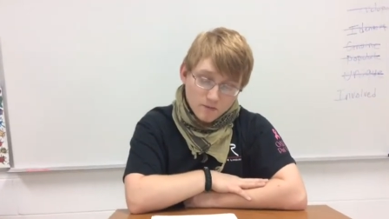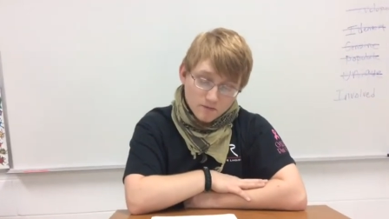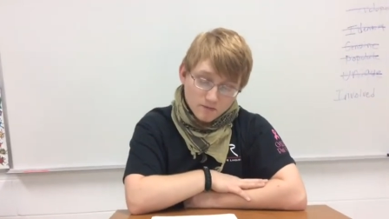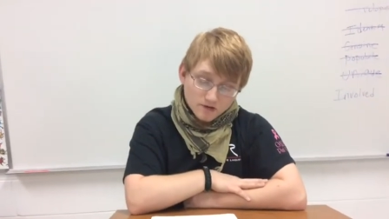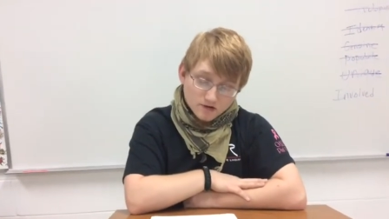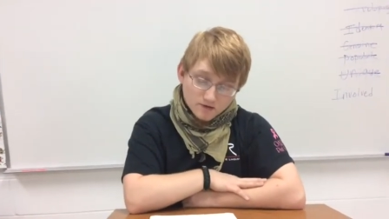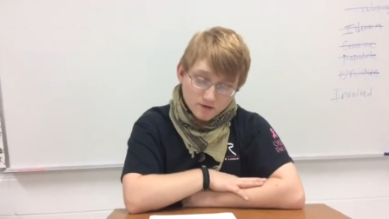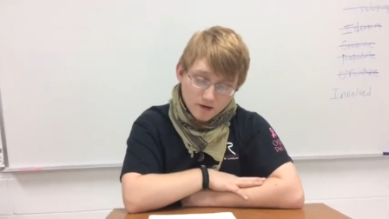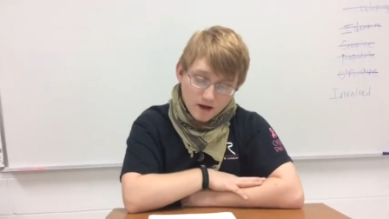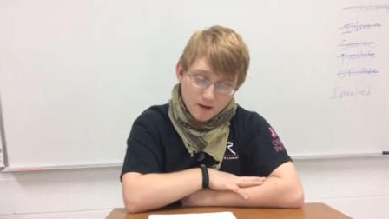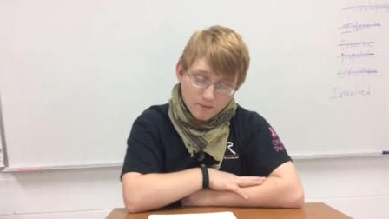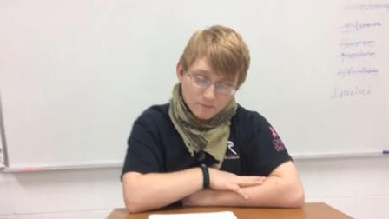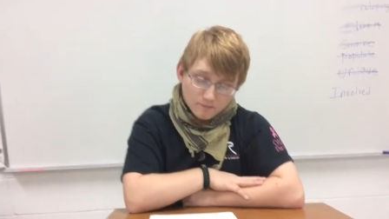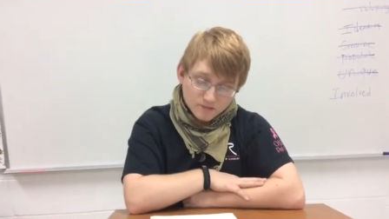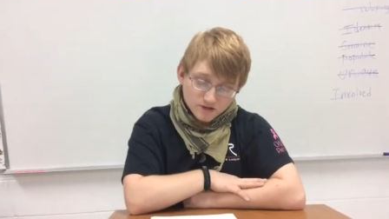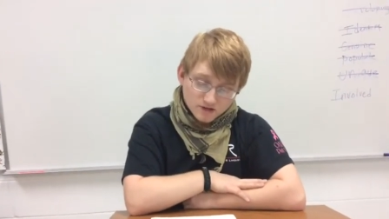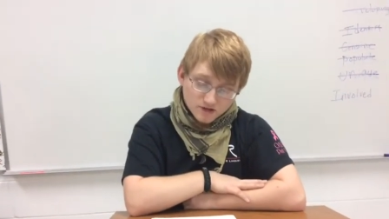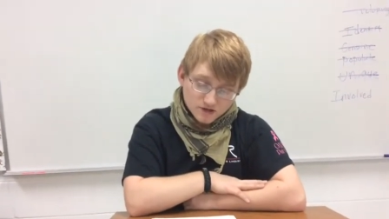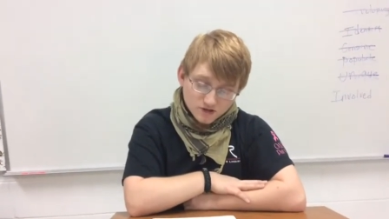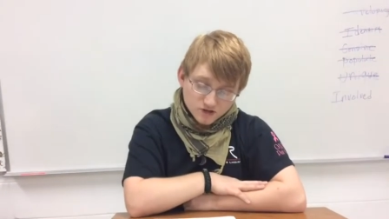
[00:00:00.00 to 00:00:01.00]

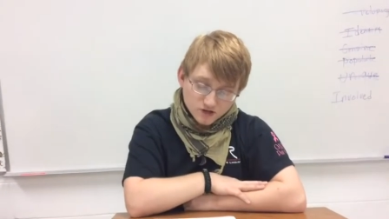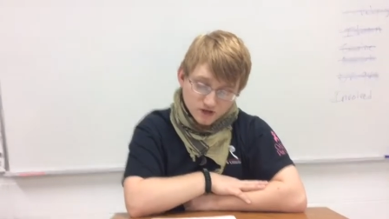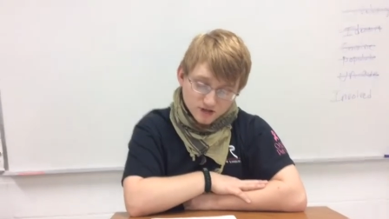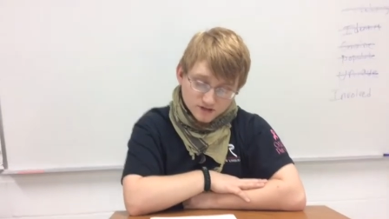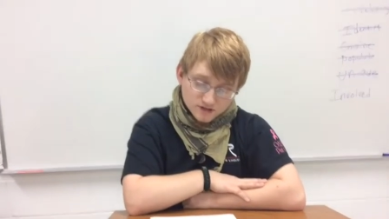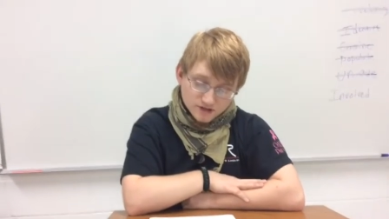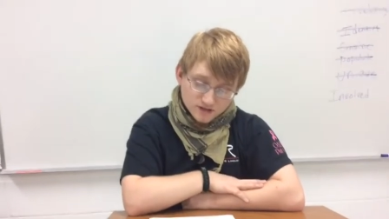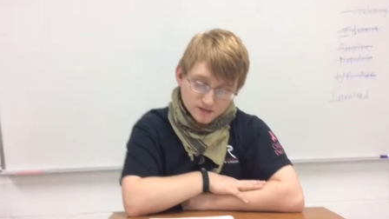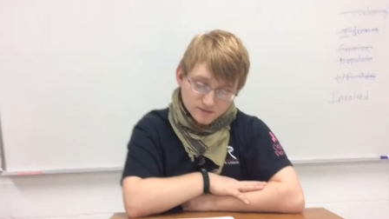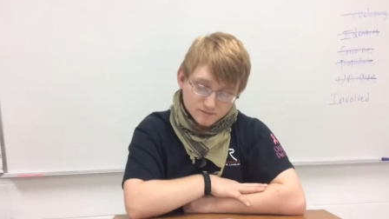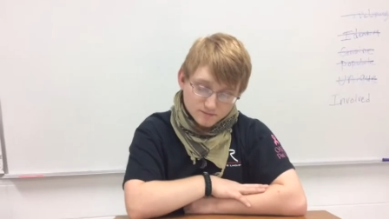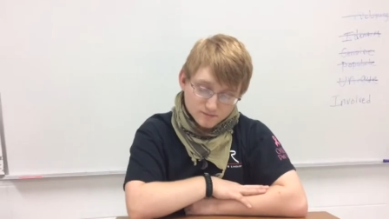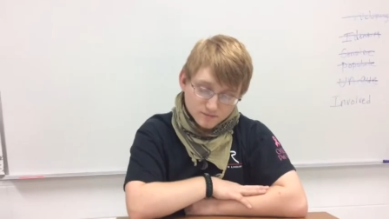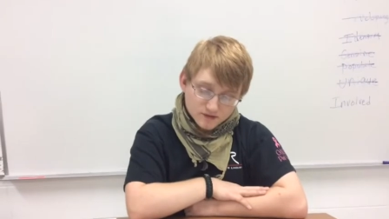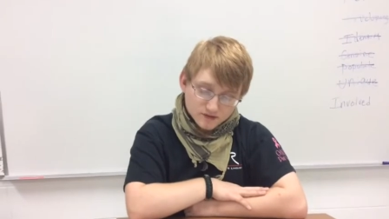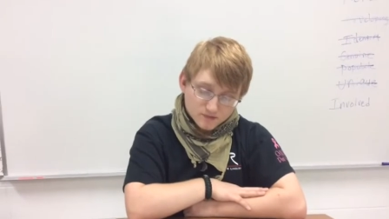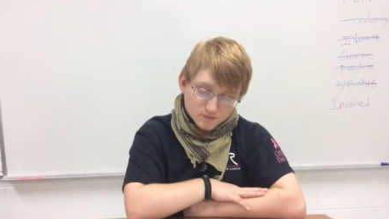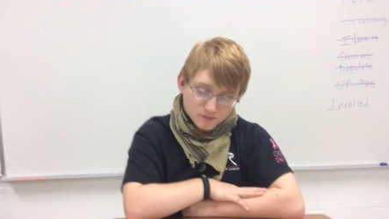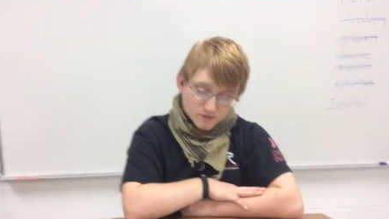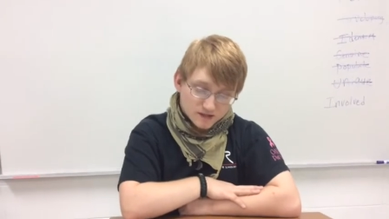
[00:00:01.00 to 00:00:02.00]
Mrs. Uh, Johnson and
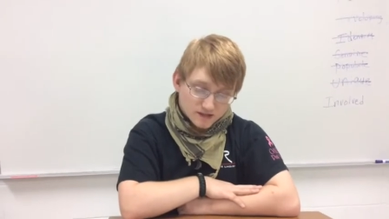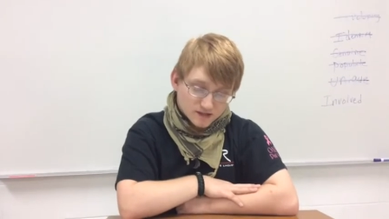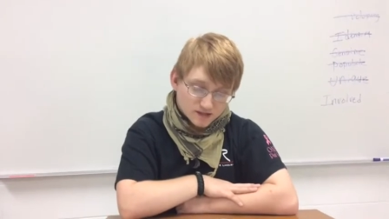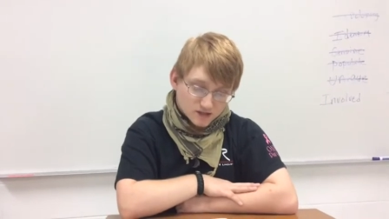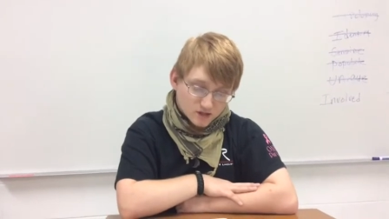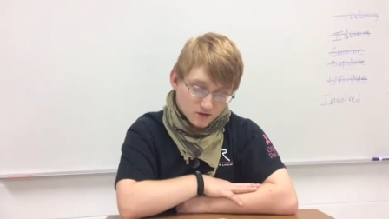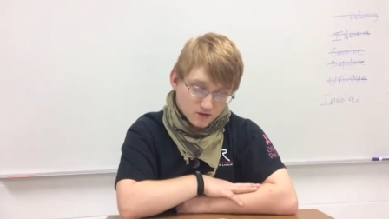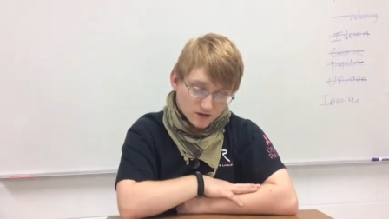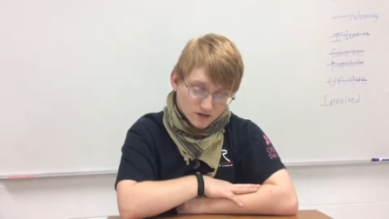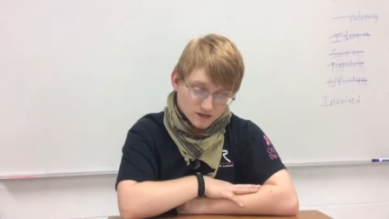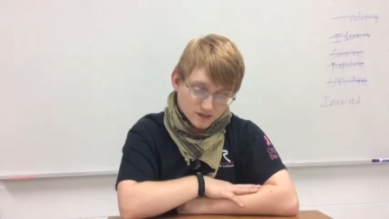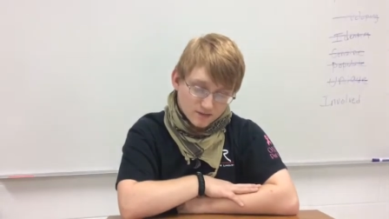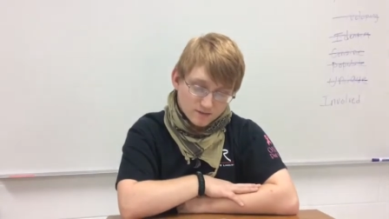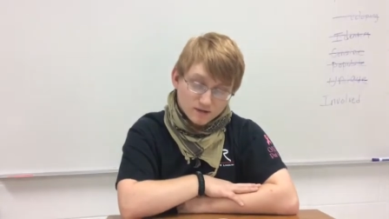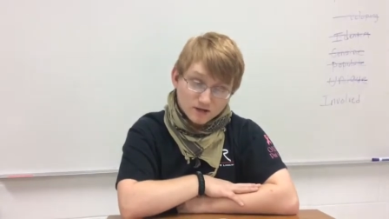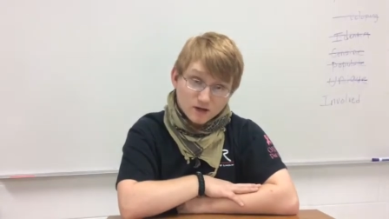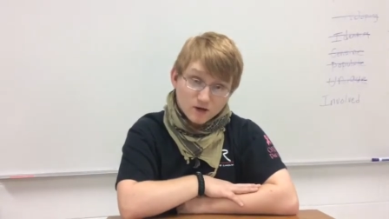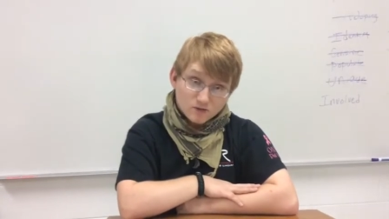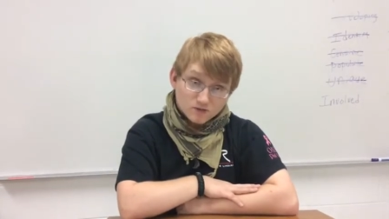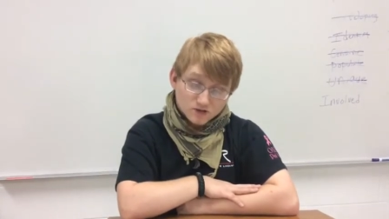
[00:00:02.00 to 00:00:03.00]
Miss Priest are
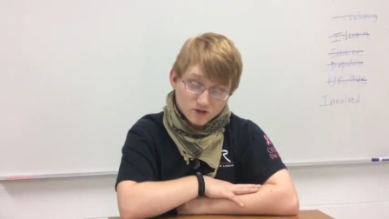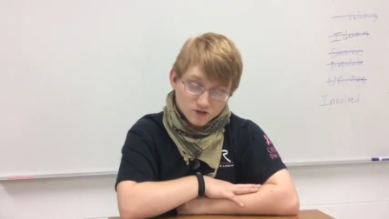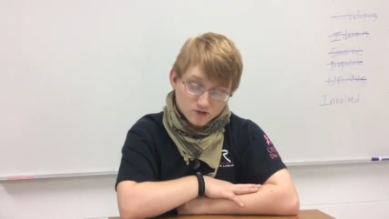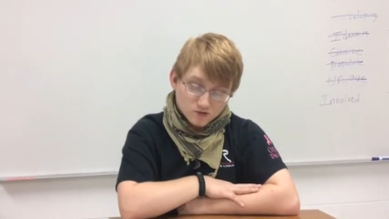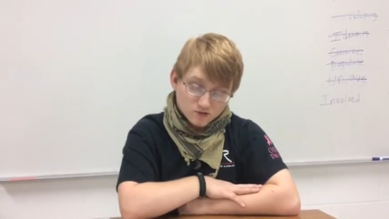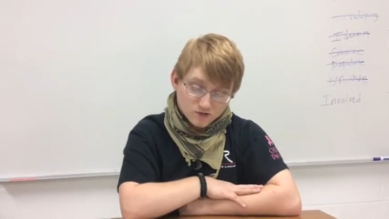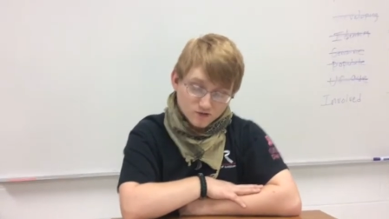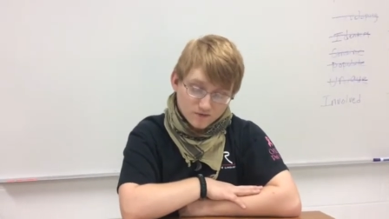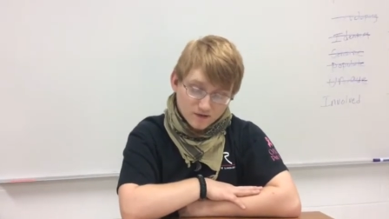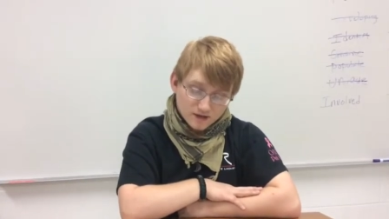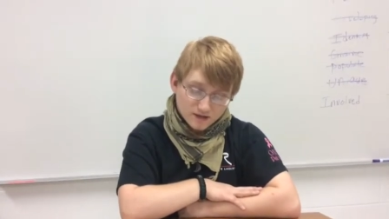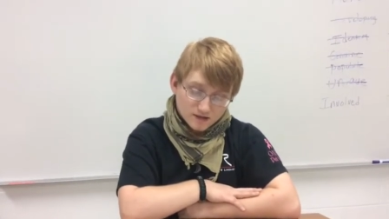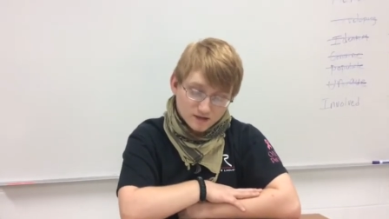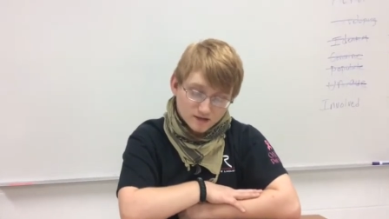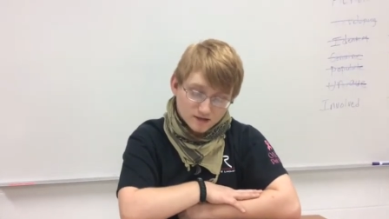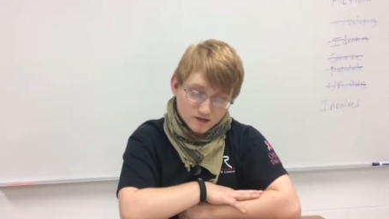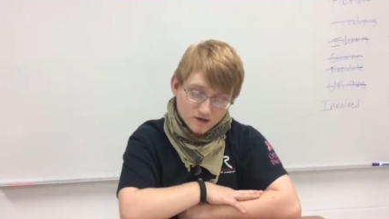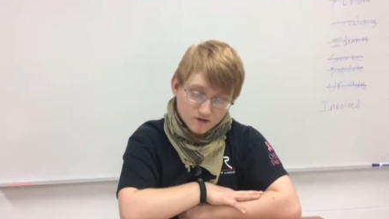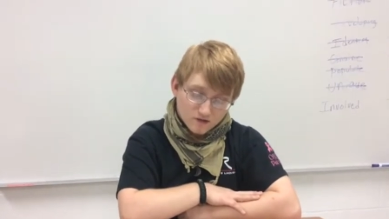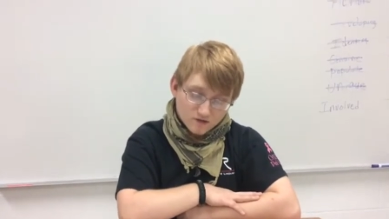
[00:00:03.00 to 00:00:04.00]
accepting host dues of
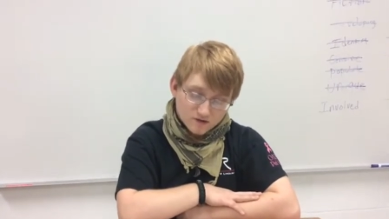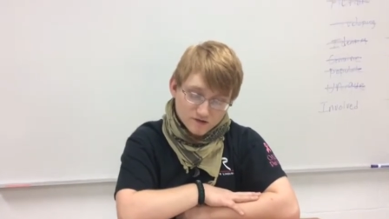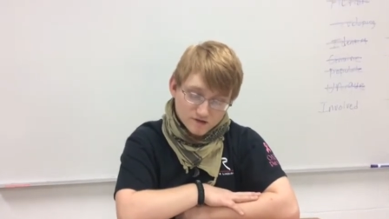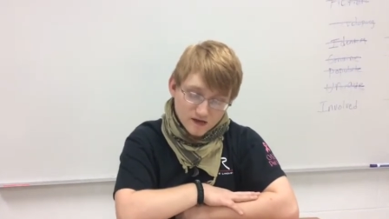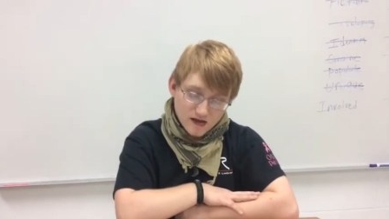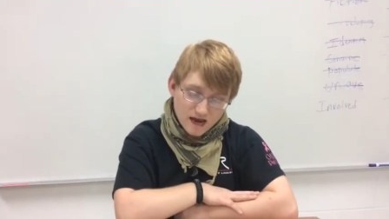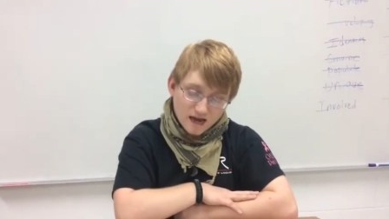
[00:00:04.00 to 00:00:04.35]
$18